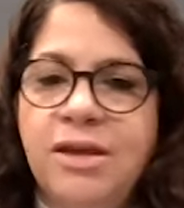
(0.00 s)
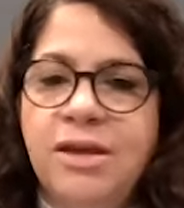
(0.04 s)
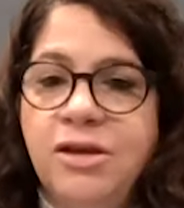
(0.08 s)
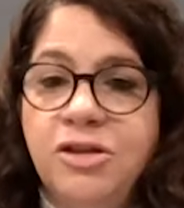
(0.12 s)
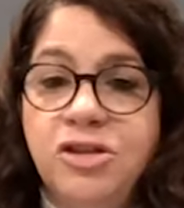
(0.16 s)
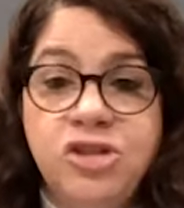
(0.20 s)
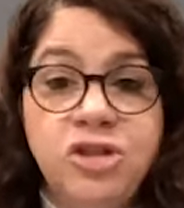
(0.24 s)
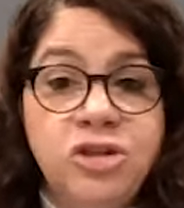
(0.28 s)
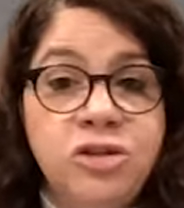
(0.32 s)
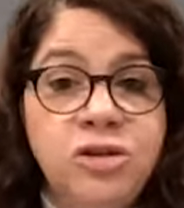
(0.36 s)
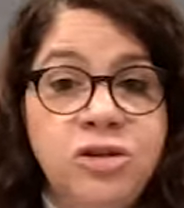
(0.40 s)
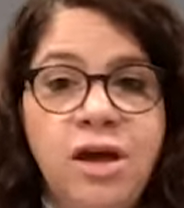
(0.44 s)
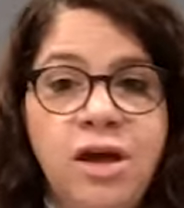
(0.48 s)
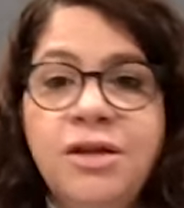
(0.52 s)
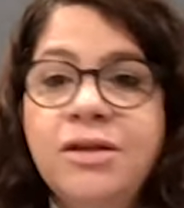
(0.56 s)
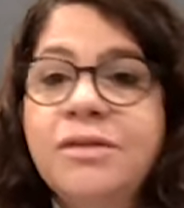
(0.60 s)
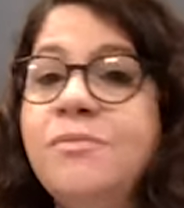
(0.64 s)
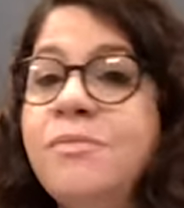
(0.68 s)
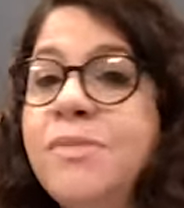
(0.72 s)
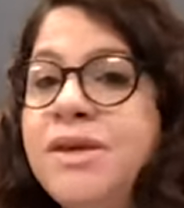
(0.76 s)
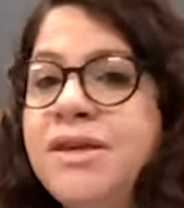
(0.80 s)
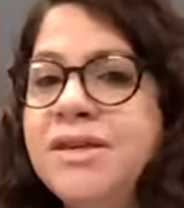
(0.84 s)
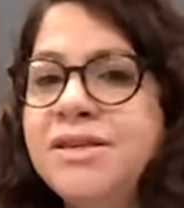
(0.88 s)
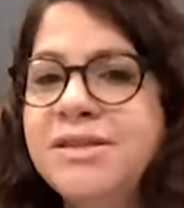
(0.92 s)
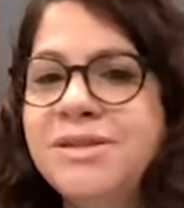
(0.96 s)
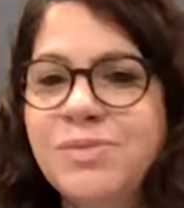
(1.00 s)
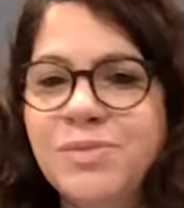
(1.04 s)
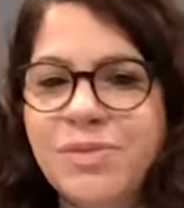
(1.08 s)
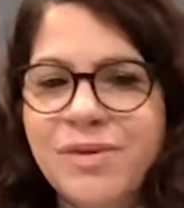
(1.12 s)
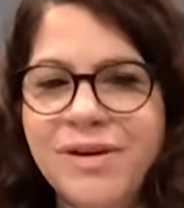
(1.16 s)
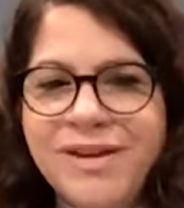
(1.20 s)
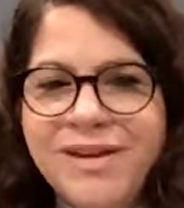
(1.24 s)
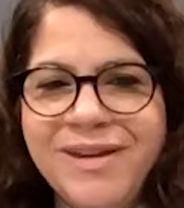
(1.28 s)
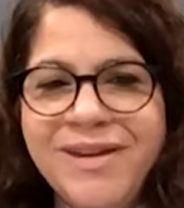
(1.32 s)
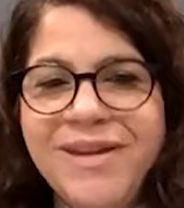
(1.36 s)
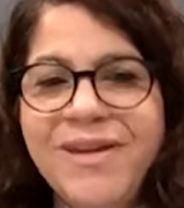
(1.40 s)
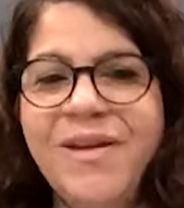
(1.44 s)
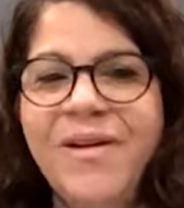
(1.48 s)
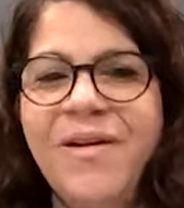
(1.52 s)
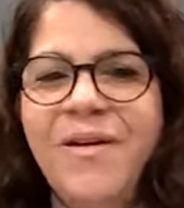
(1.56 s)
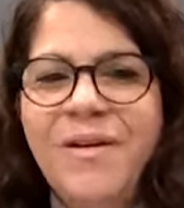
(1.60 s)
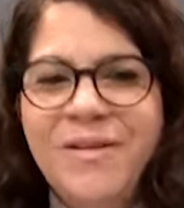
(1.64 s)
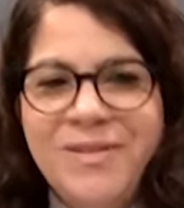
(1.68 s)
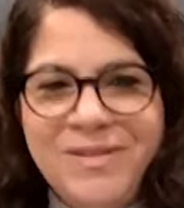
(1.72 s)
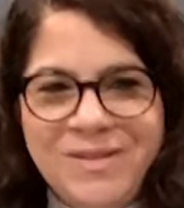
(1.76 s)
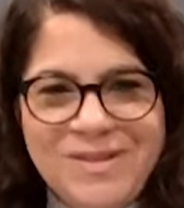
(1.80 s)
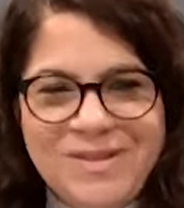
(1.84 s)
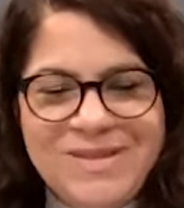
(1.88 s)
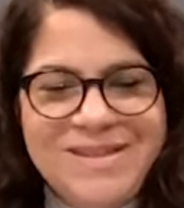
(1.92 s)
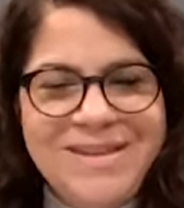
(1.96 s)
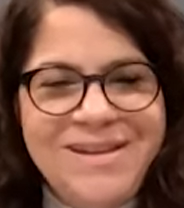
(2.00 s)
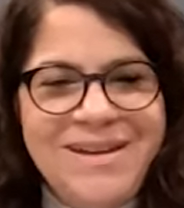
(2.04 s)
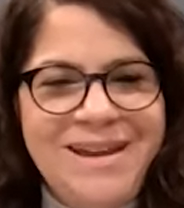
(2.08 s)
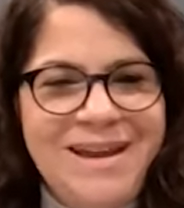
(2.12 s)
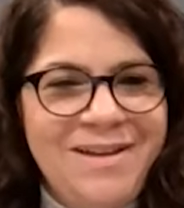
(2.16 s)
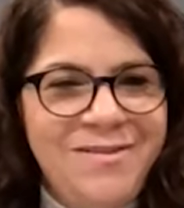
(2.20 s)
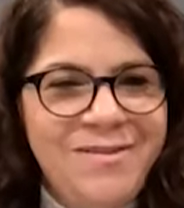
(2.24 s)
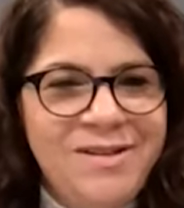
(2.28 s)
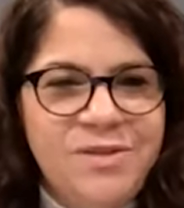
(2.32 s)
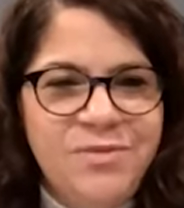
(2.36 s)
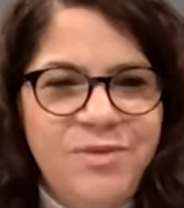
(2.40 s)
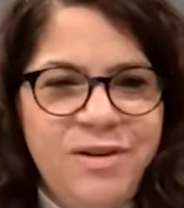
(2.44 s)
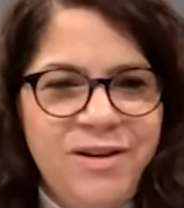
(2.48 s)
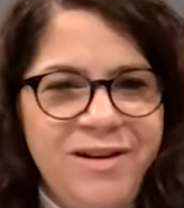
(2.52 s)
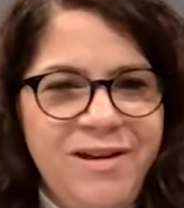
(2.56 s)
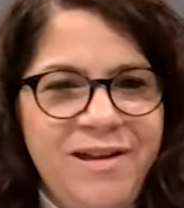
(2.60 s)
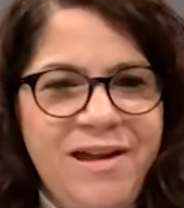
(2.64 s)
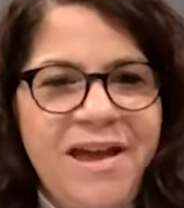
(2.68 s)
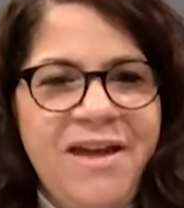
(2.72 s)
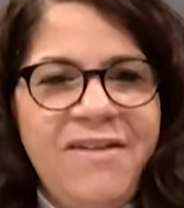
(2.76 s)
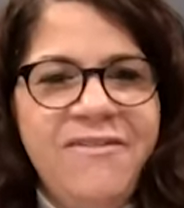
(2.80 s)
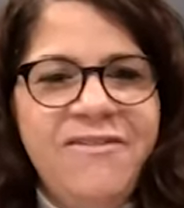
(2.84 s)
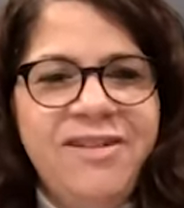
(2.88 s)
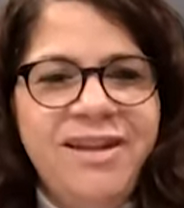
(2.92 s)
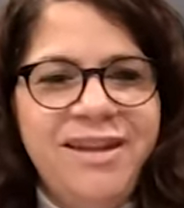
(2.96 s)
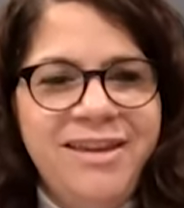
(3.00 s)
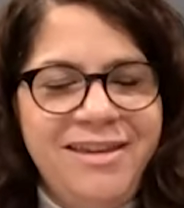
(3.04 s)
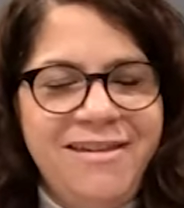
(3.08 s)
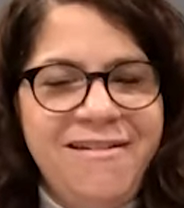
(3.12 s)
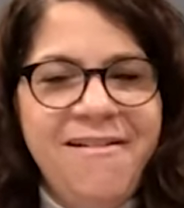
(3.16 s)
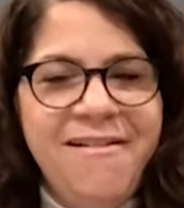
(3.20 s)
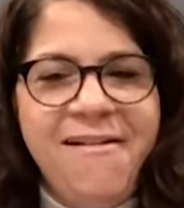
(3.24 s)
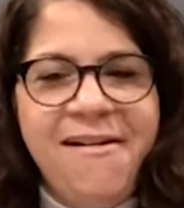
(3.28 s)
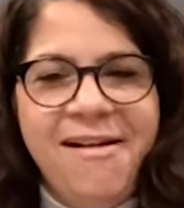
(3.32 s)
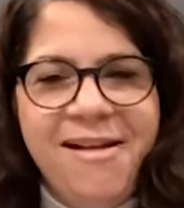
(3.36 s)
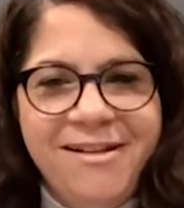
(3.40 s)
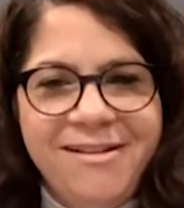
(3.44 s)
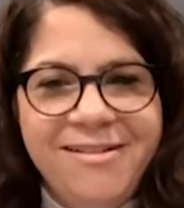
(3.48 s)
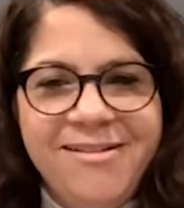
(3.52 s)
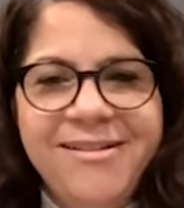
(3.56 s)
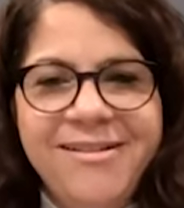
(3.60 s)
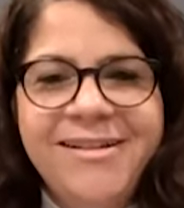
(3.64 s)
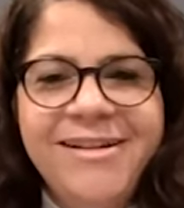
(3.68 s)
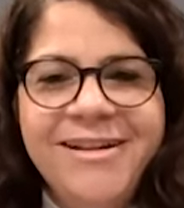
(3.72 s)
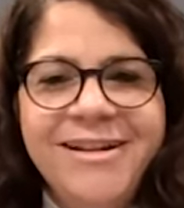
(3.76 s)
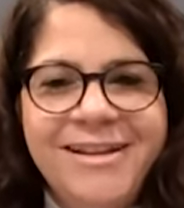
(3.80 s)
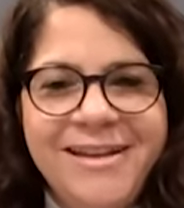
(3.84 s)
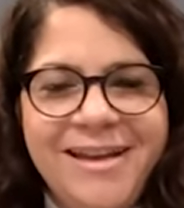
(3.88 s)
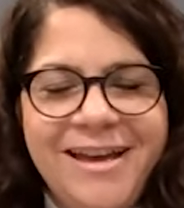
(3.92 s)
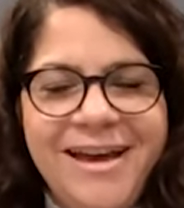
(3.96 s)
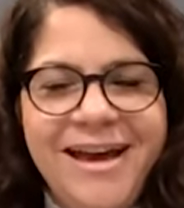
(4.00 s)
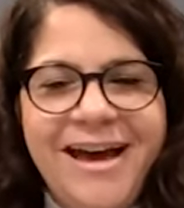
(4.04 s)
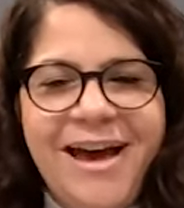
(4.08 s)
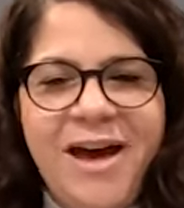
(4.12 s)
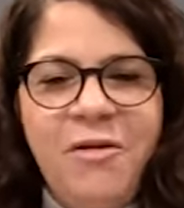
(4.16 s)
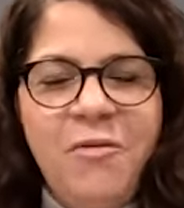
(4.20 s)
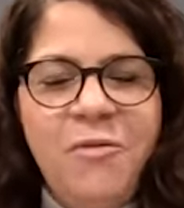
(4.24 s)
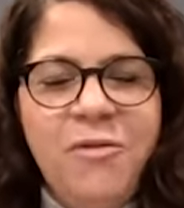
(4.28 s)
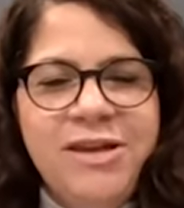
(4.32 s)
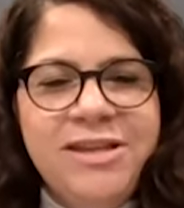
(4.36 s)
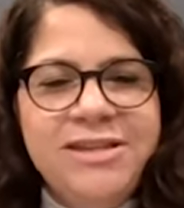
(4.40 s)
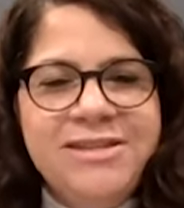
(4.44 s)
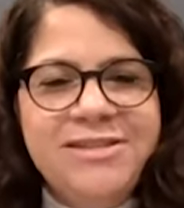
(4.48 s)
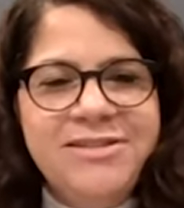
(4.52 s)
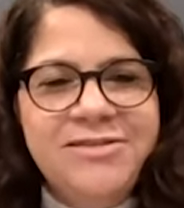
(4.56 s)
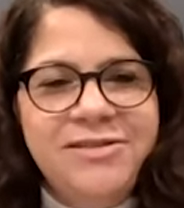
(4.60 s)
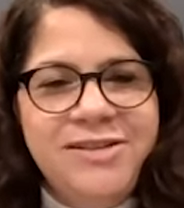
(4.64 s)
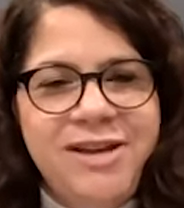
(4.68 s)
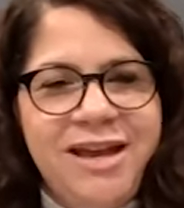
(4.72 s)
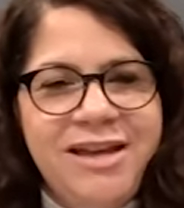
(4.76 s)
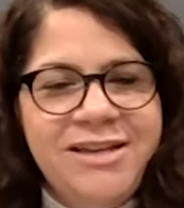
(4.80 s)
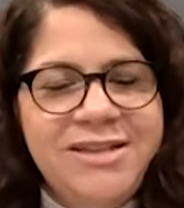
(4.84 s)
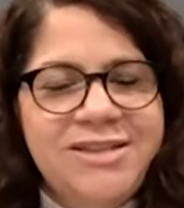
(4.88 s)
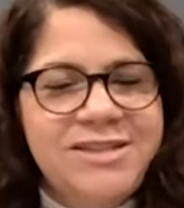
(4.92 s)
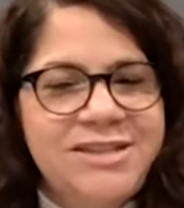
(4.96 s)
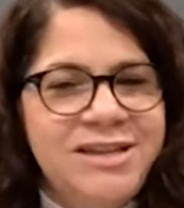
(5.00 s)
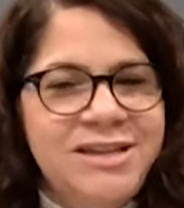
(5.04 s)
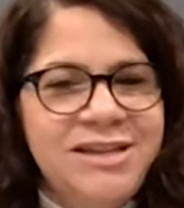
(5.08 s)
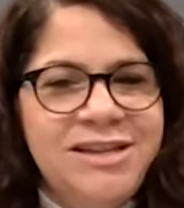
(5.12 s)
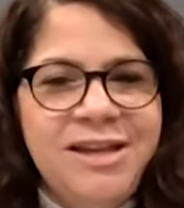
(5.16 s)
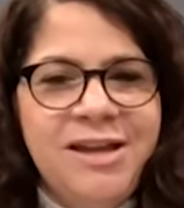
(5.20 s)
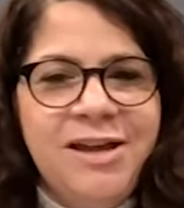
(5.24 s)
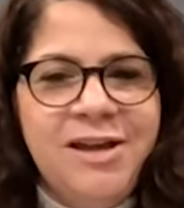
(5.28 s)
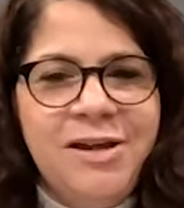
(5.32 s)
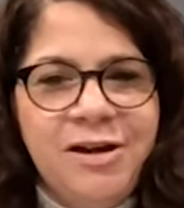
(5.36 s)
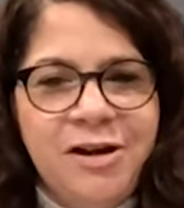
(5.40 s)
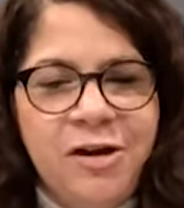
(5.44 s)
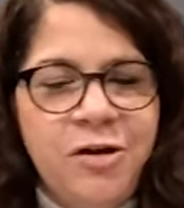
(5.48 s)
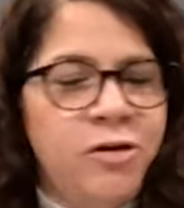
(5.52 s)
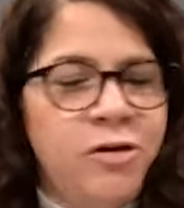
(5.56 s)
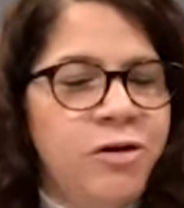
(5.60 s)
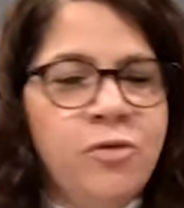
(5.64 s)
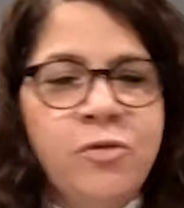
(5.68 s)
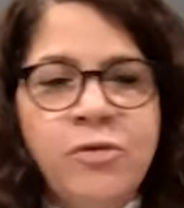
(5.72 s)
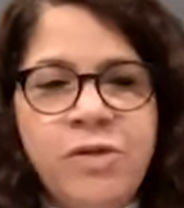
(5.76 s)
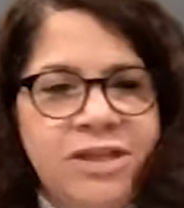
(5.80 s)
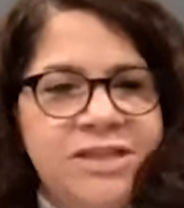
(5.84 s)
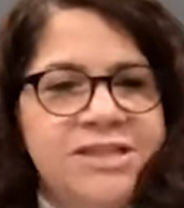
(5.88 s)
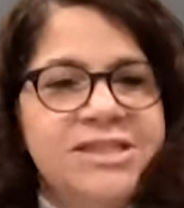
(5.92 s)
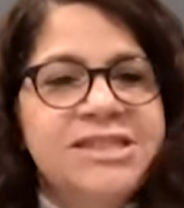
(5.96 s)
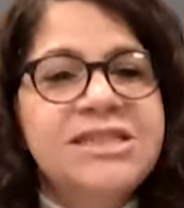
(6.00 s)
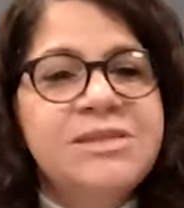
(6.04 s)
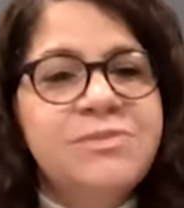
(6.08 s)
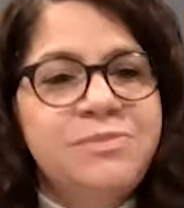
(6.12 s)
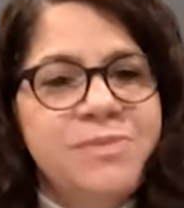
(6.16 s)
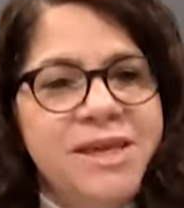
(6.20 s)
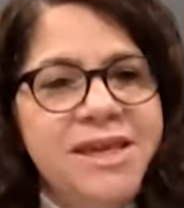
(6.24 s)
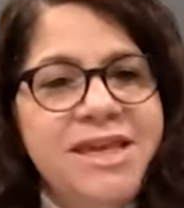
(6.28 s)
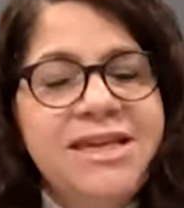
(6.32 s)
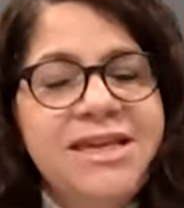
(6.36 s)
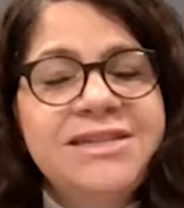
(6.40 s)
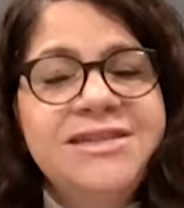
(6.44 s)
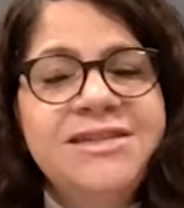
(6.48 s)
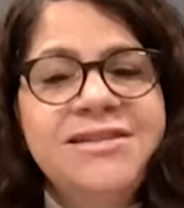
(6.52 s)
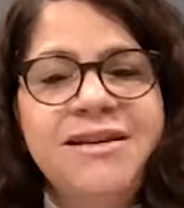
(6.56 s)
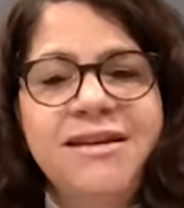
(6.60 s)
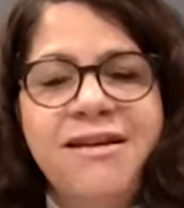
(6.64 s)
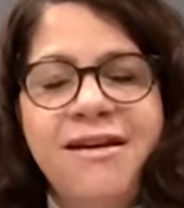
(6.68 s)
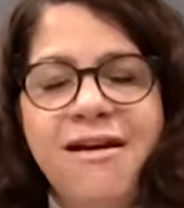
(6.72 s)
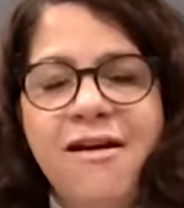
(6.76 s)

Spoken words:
to not be spraying on those scenarios where I have like a higher wind direction, or wind speed.